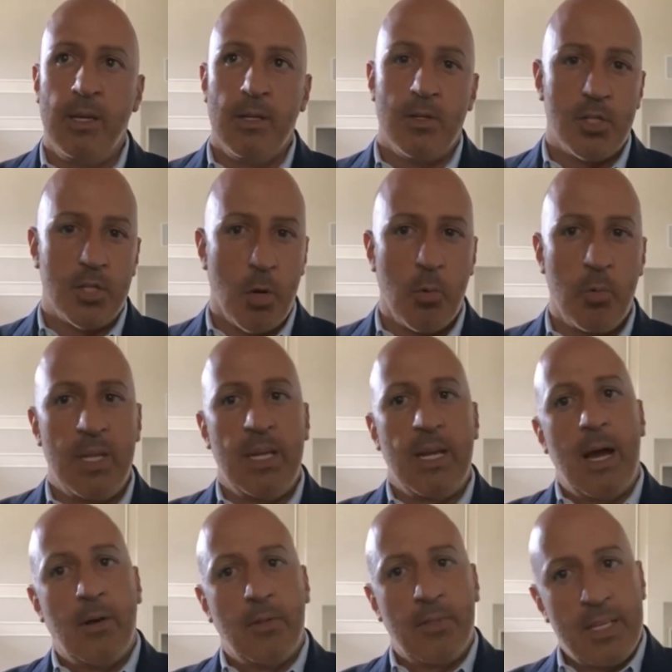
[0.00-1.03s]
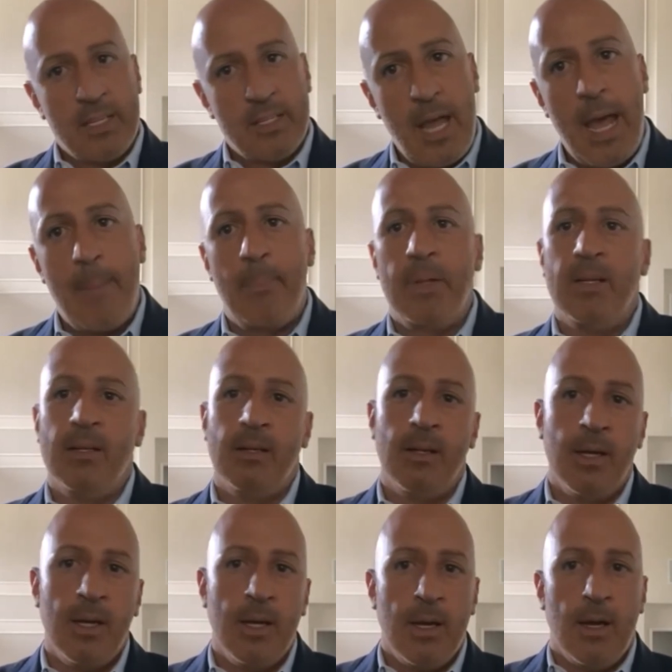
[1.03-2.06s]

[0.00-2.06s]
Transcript: zoning, how things happen.